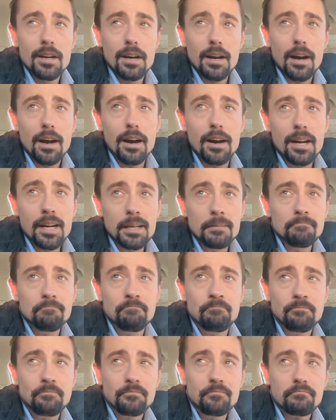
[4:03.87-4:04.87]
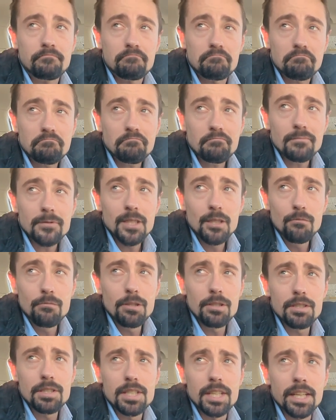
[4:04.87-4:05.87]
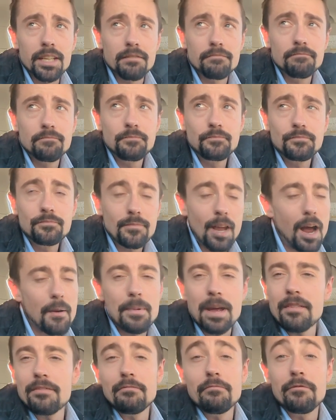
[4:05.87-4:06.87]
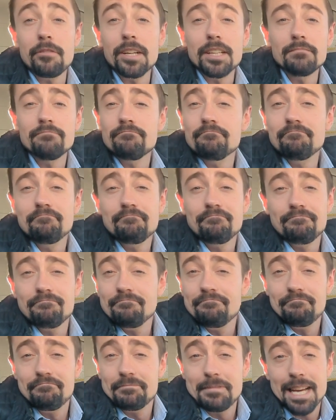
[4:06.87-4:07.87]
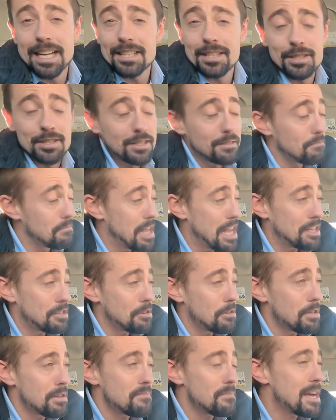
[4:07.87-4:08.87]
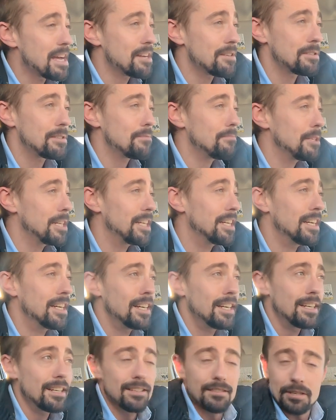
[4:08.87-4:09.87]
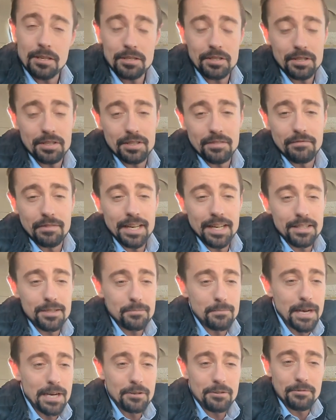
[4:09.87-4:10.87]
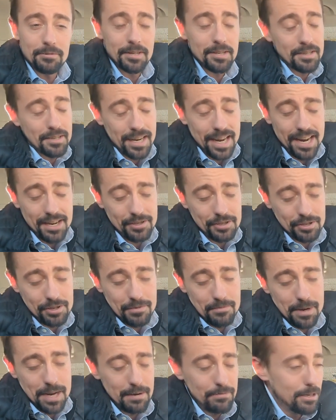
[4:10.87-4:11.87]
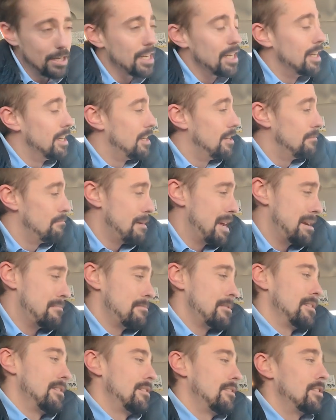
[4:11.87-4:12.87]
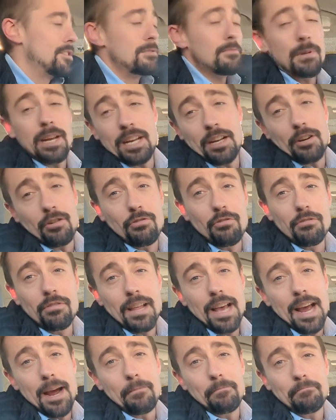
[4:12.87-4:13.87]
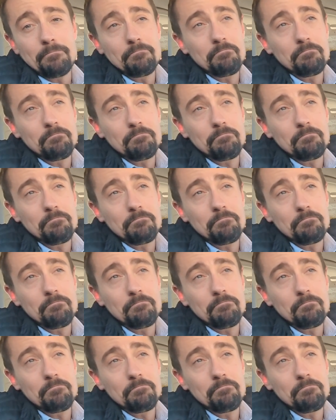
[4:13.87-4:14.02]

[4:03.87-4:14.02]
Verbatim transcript: Um, we'll see. I'm having fun. That's that's all that matters to me. Does this advance my career? Yeah, sure, maybe, maybe. Does it make a cool app?